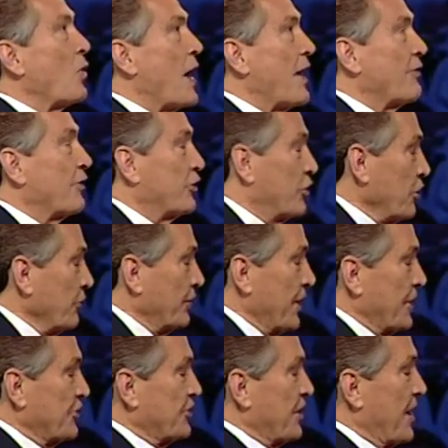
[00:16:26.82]
the two
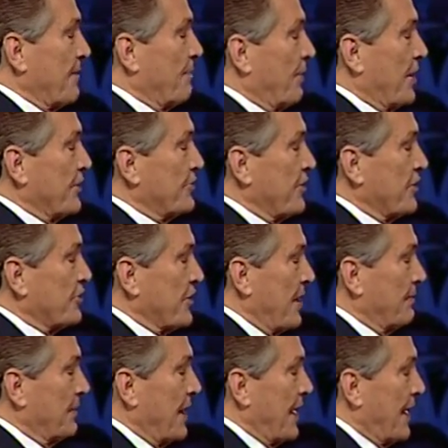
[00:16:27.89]
things take place at the
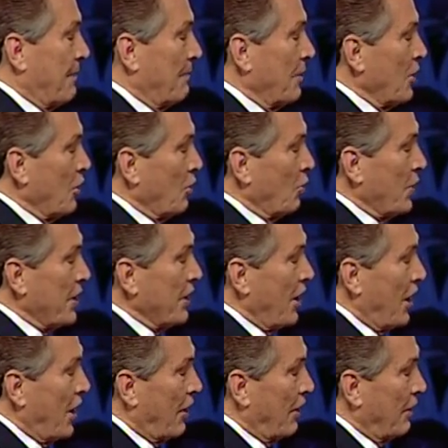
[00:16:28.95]
same time. We
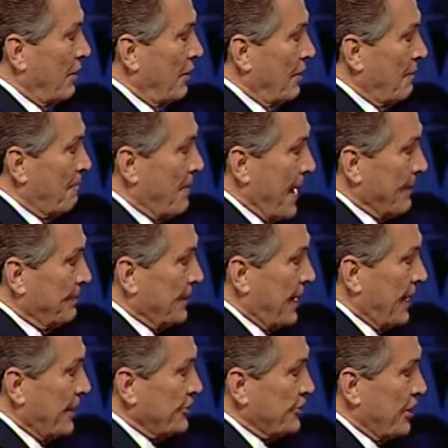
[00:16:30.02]
are
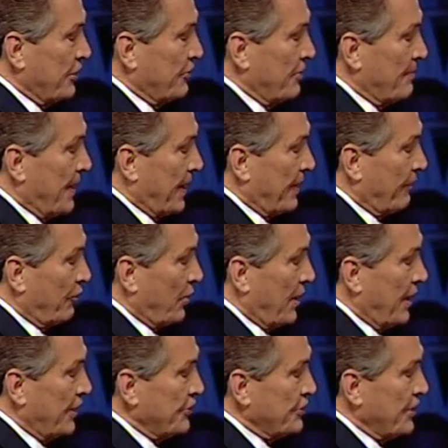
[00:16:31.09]
baptized into the body of
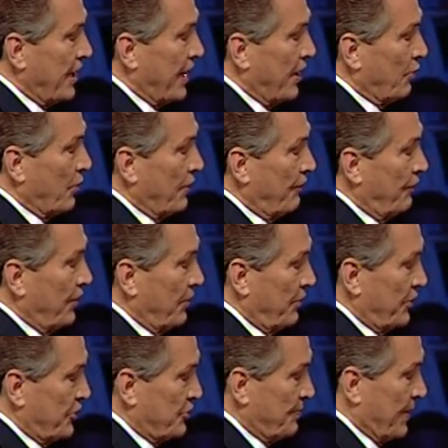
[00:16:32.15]
Christ and we're filled
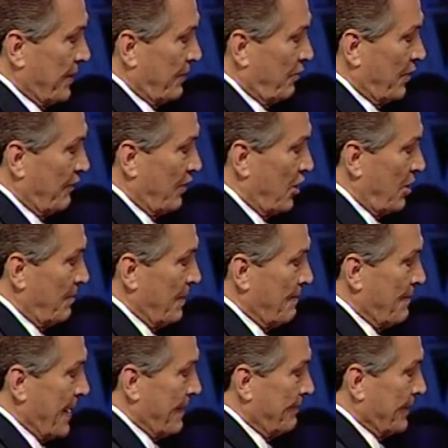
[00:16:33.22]
with the Spirit. We've all
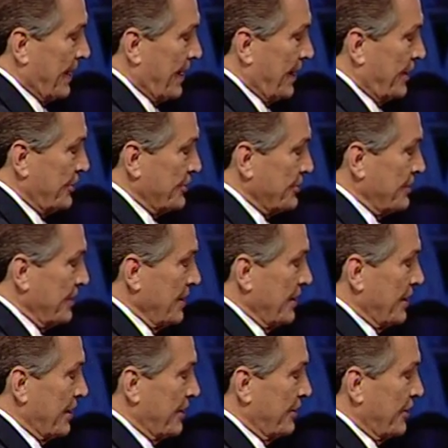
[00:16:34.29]
been baptized
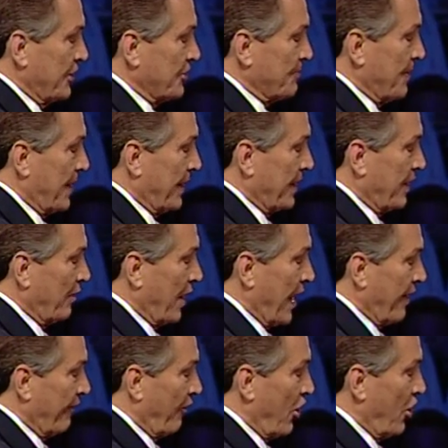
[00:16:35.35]
into His body and
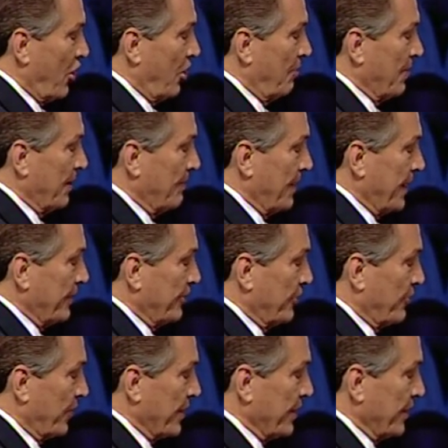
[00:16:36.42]
have all been made to
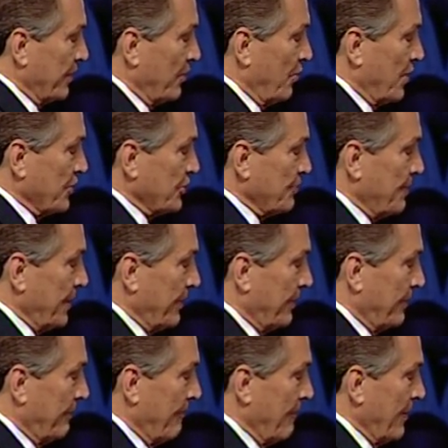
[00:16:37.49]
drink into one Spirit.
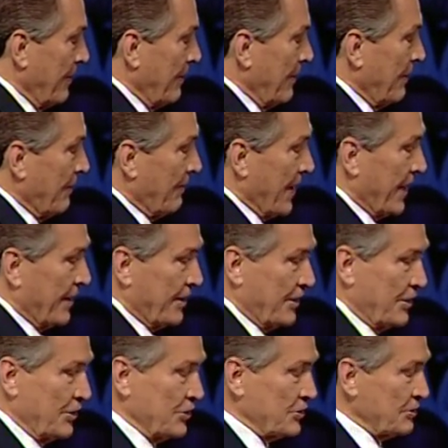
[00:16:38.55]
That
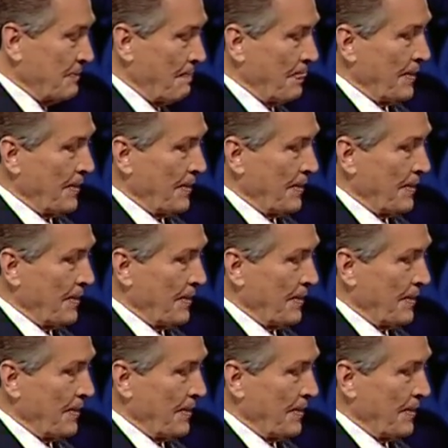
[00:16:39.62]
is,